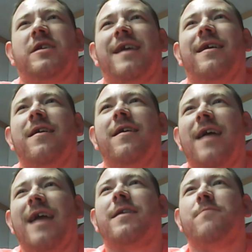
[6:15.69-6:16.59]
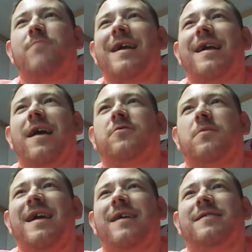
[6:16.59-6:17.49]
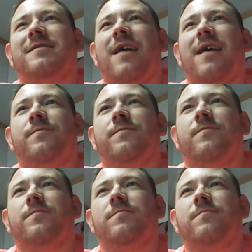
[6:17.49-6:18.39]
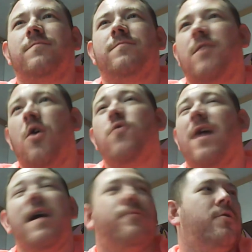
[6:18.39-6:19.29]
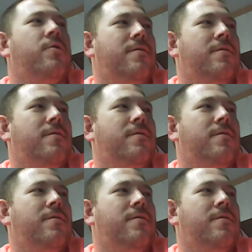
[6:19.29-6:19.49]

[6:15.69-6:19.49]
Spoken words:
and he can bring out the best out of whoever.